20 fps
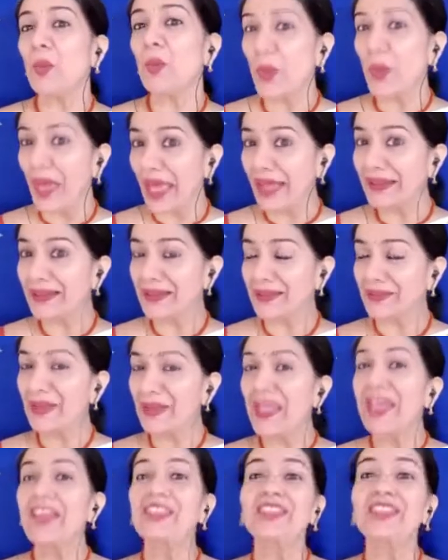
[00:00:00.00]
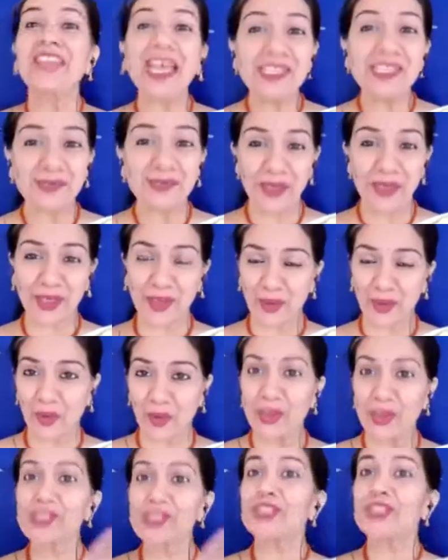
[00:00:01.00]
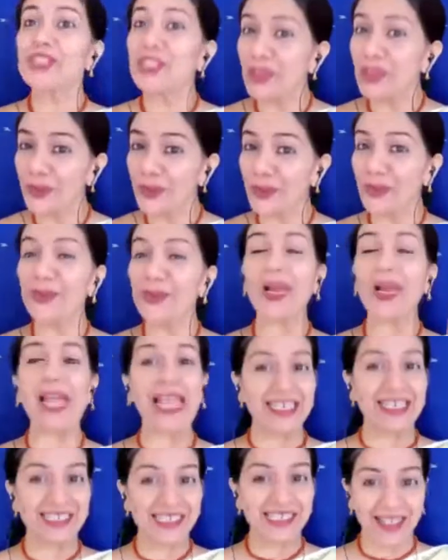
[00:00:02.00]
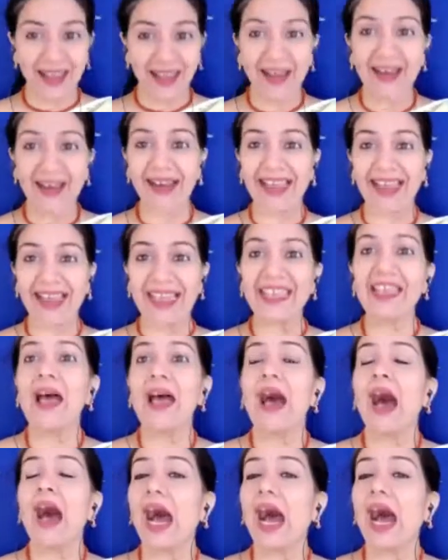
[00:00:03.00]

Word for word: Well, that's because you and I